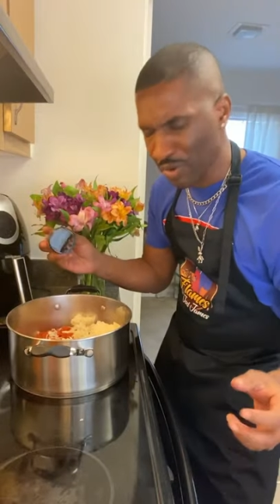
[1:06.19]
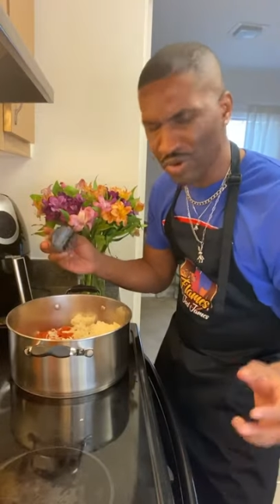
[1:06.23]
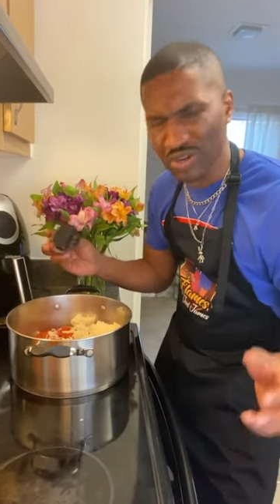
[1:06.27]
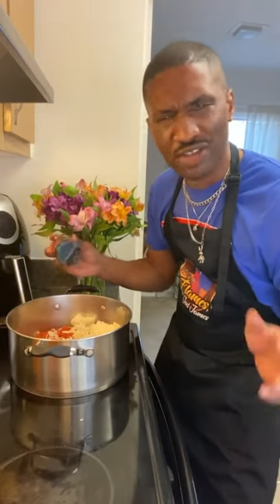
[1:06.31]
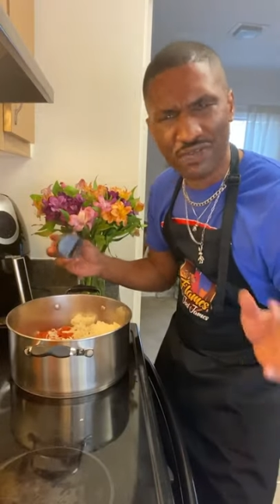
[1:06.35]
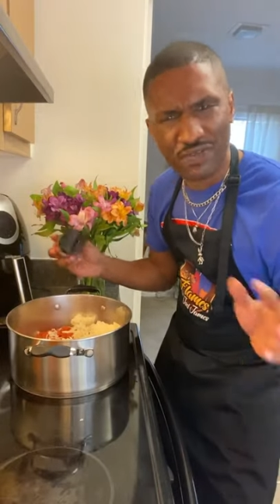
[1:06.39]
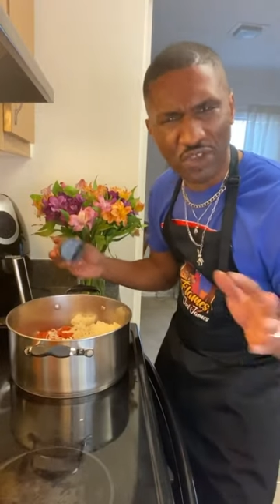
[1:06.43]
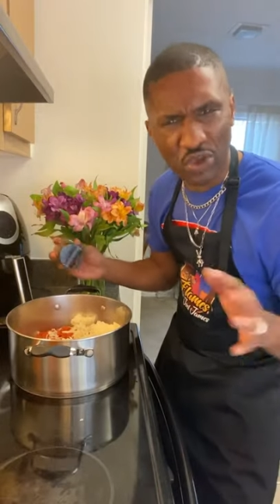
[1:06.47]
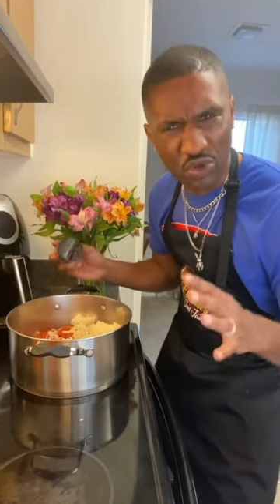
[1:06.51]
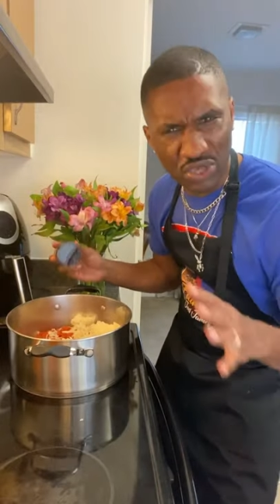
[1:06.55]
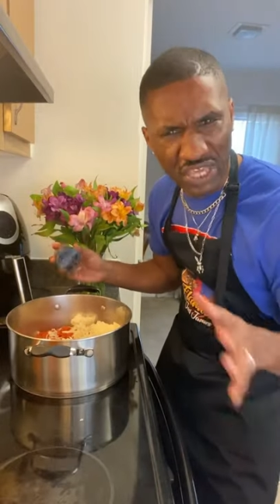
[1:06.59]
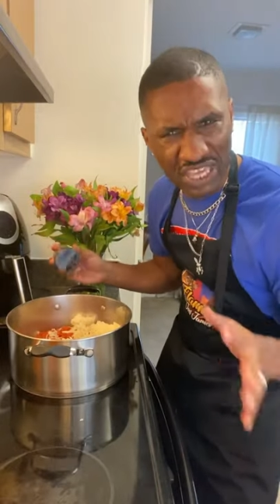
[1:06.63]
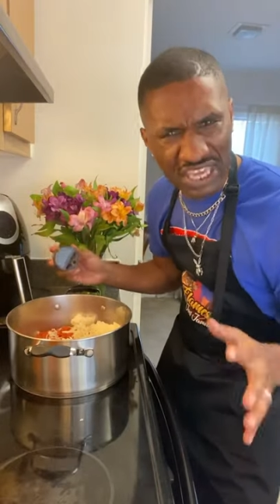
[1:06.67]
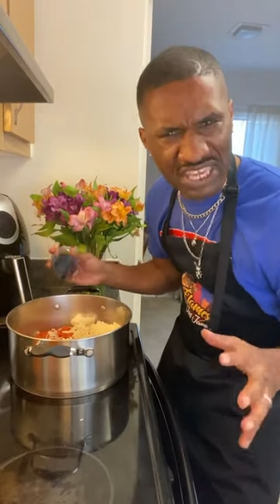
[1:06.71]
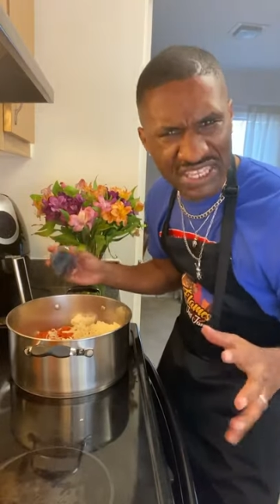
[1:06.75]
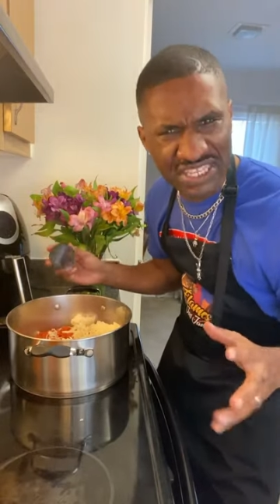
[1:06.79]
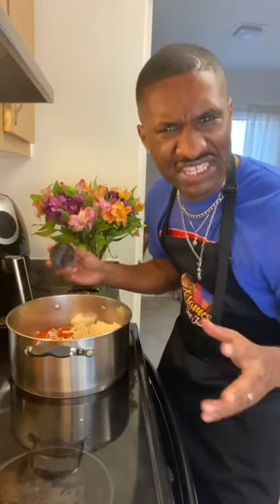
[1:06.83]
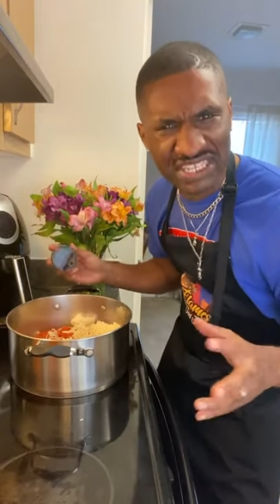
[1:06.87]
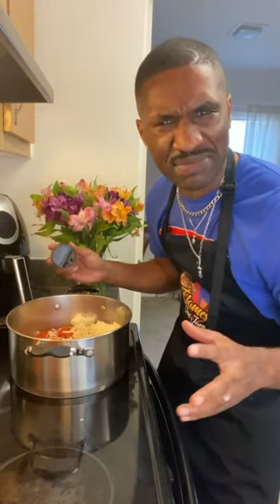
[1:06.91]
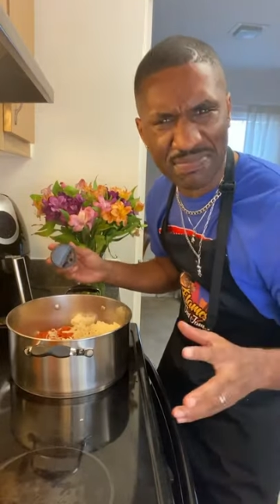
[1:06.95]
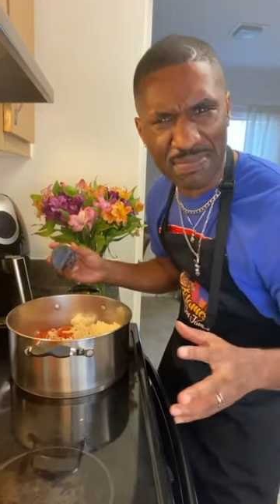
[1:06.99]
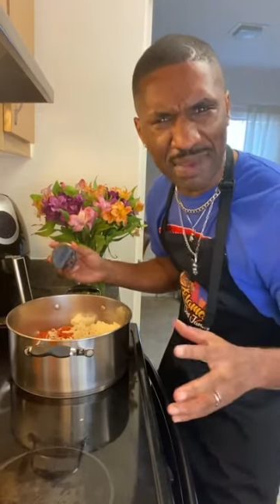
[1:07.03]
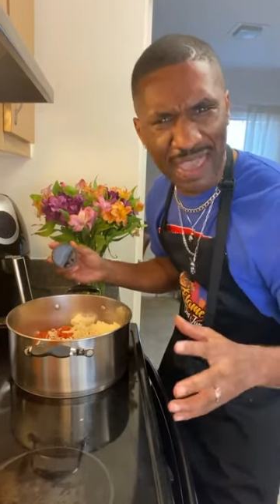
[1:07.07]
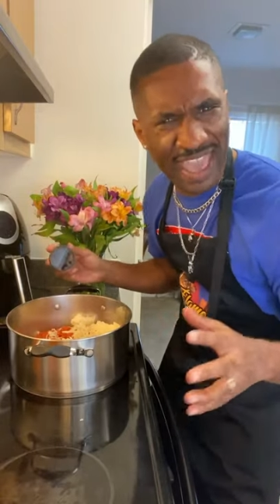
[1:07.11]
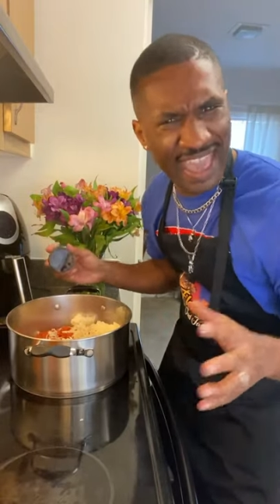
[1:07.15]
and if your kids
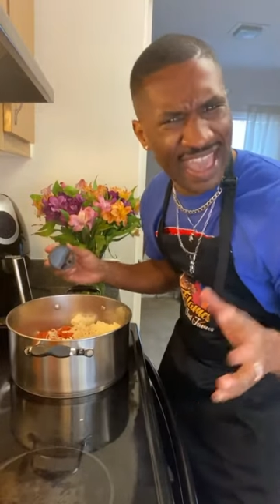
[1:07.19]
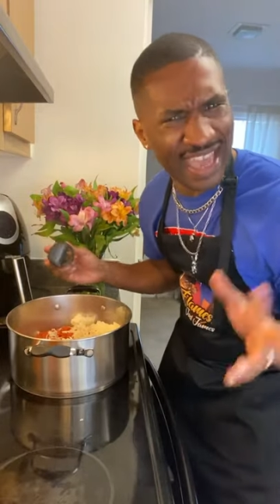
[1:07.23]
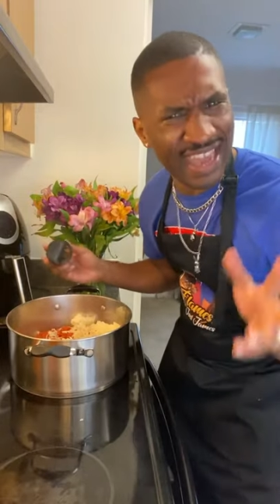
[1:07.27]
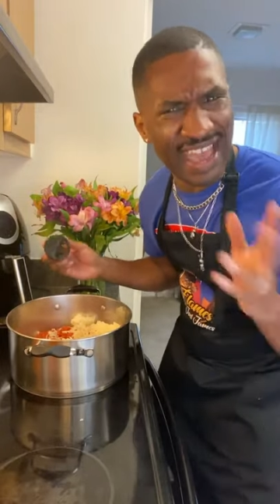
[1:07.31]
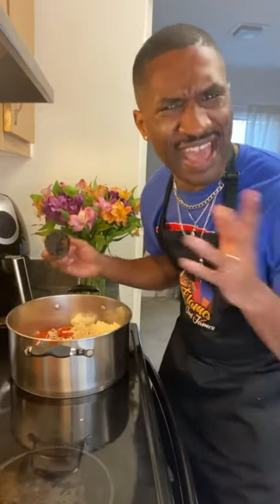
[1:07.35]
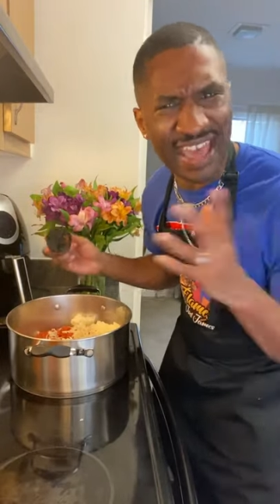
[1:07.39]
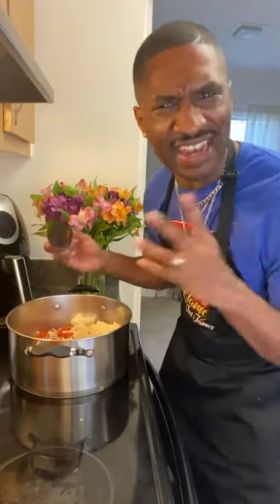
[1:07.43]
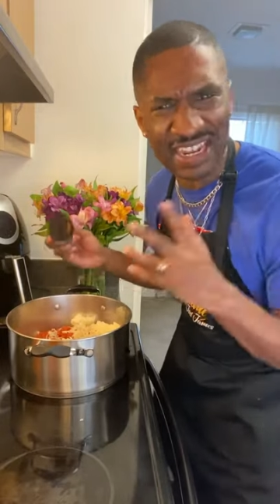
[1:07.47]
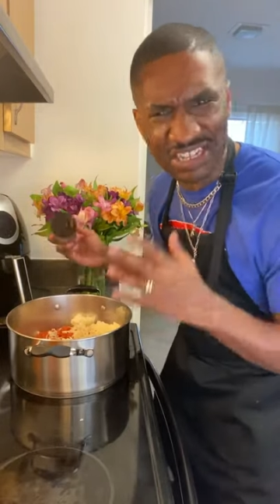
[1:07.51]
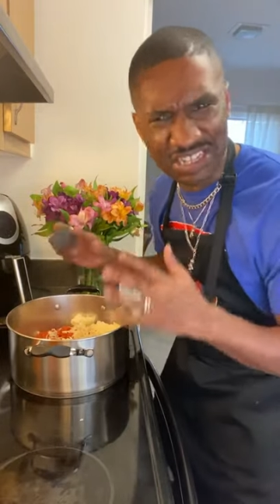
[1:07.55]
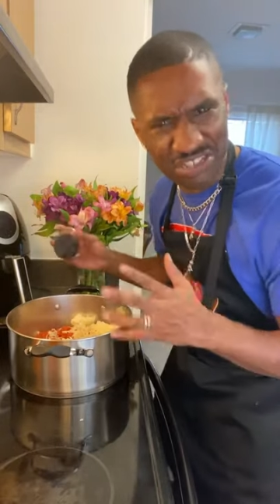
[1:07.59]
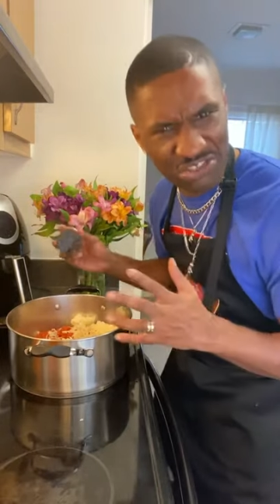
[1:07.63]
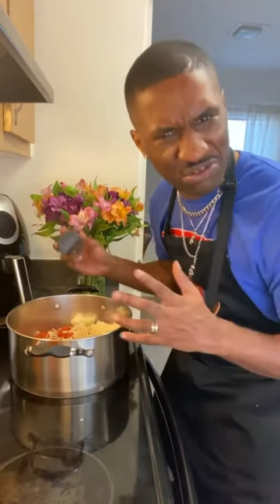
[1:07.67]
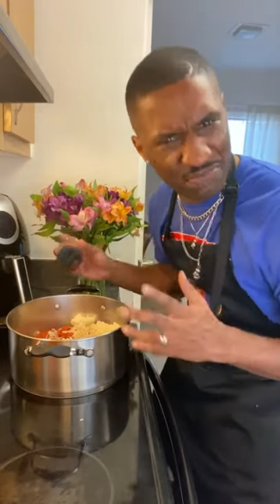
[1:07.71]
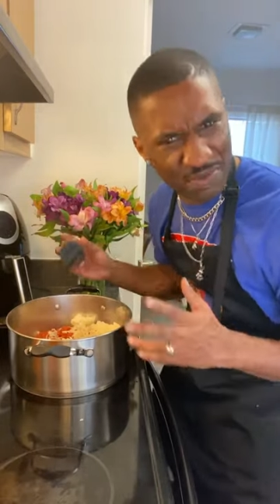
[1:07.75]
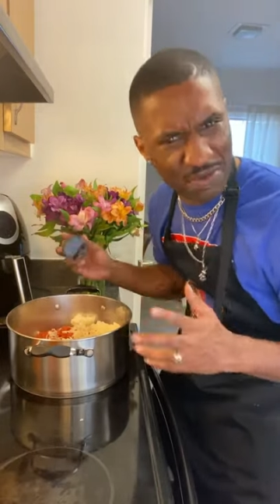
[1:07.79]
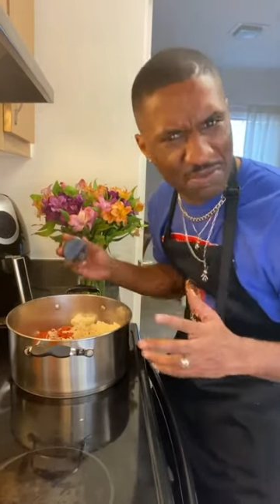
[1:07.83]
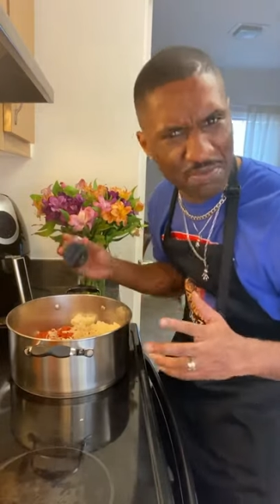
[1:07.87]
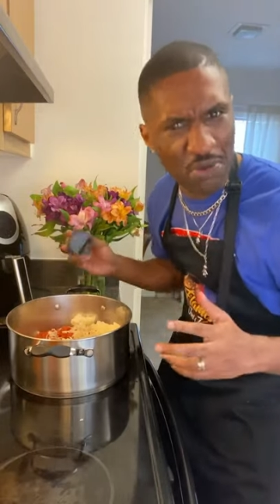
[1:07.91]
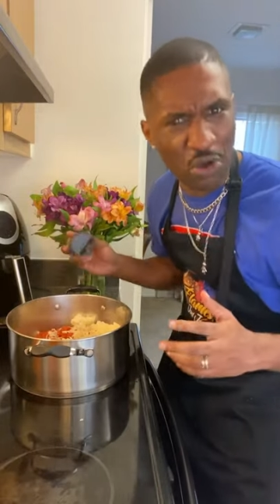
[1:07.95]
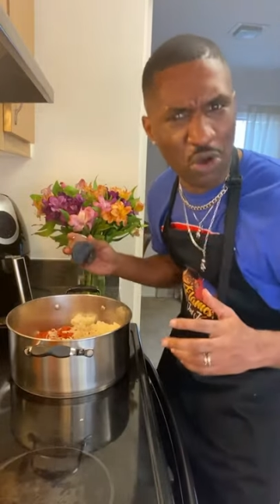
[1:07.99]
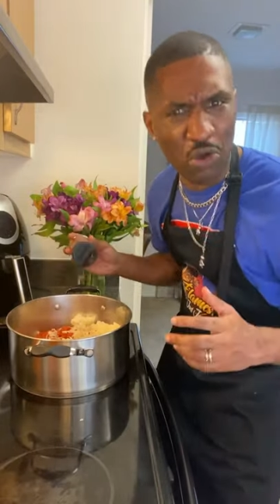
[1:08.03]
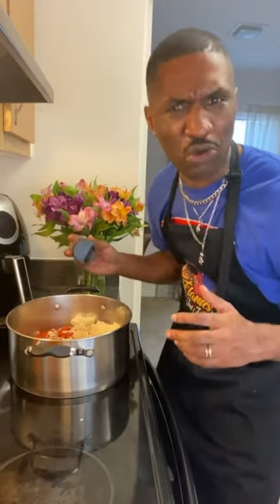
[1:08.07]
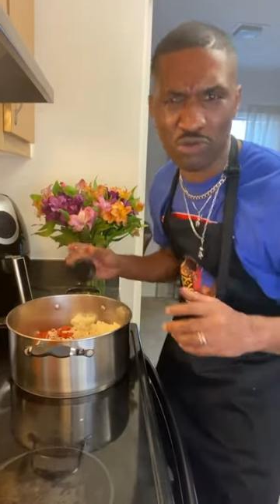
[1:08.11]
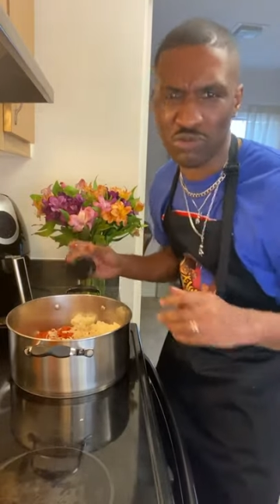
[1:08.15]
is bad, add a little bit
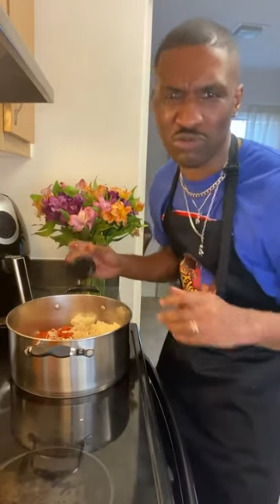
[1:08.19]
more.